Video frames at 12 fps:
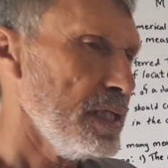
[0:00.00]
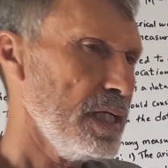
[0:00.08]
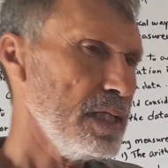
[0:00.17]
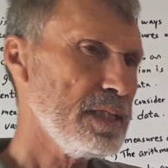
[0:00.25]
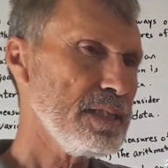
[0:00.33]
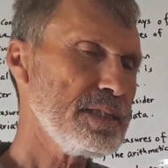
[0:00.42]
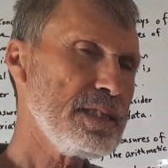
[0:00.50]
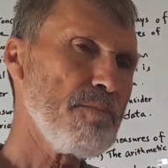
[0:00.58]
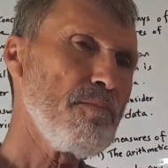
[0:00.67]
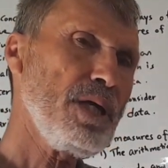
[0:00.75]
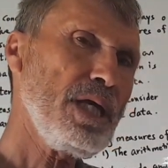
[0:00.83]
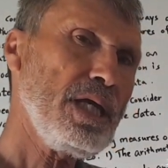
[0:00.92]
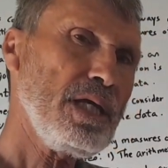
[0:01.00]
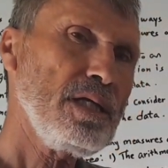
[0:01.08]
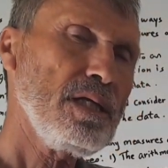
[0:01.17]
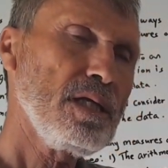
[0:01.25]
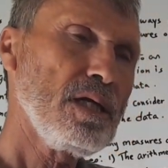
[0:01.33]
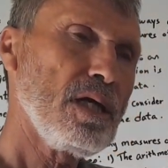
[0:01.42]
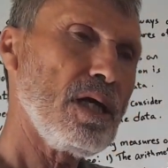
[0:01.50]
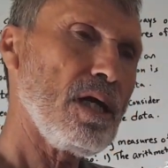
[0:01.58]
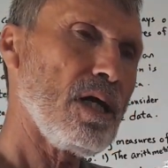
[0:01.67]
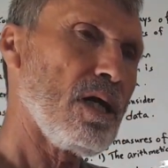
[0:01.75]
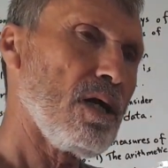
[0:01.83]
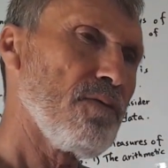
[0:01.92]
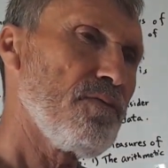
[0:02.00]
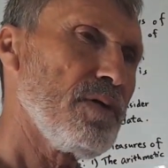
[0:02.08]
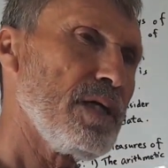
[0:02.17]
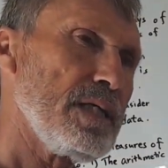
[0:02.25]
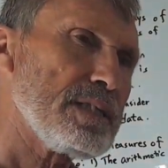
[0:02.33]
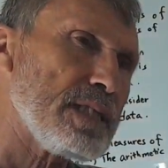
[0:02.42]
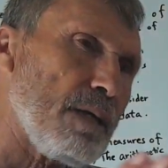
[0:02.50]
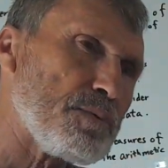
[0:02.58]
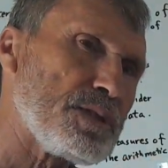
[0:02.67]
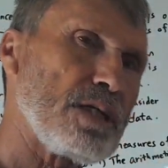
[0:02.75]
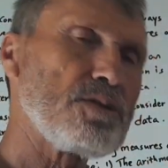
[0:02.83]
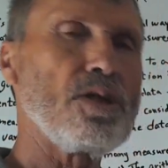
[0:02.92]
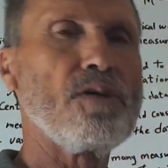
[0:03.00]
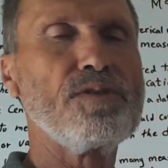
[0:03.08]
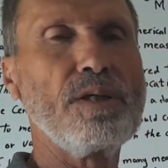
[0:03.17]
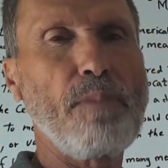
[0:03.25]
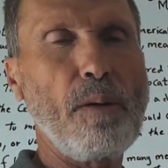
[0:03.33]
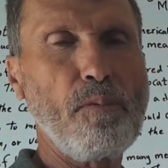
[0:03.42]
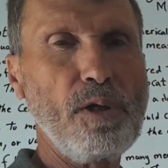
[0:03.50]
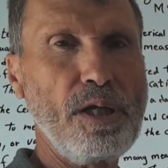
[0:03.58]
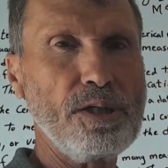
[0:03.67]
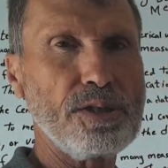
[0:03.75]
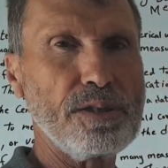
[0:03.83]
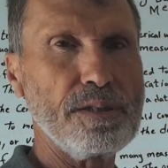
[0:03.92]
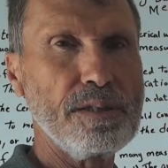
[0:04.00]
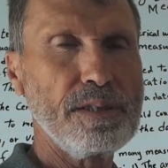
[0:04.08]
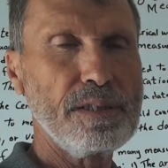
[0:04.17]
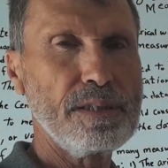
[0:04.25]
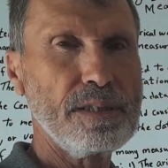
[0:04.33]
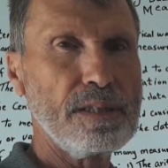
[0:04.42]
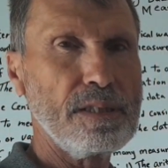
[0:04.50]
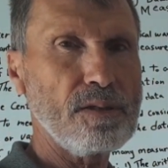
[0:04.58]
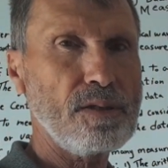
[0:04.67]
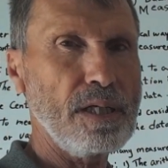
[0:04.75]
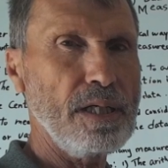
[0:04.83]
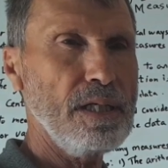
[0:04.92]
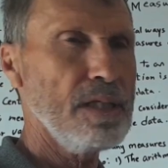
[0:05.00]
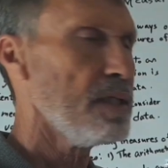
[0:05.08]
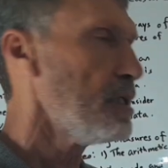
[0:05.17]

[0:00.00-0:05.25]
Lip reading: it is the mean of a subset of the population. Okay?